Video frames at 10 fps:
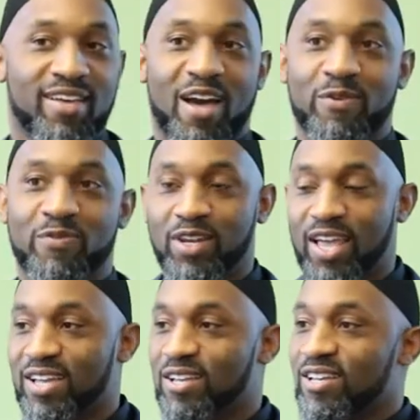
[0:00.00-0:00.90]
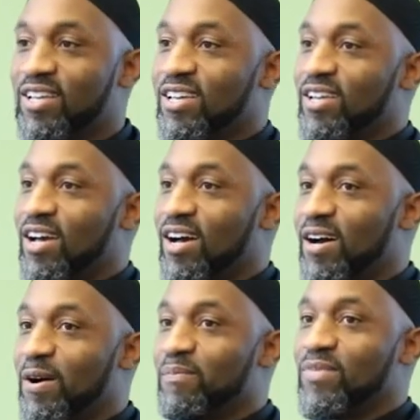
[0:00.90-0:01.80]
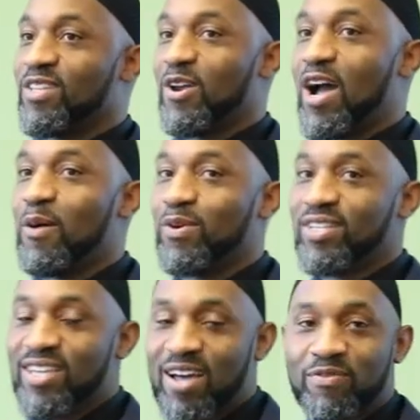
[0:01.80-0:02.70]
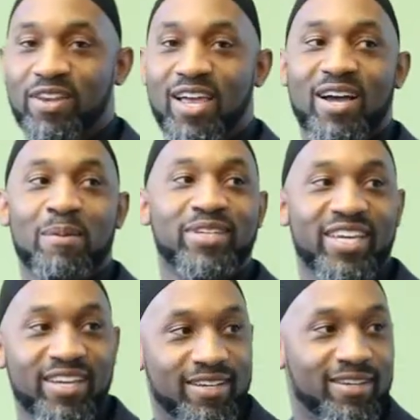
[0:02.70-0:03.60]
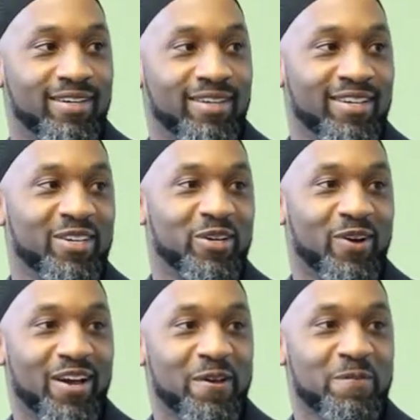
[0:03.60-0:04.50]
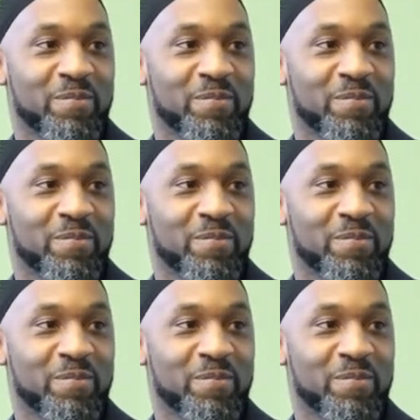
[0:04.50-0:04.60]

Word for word: I like, um, you know, how we say, I feel like I'm deaning, right?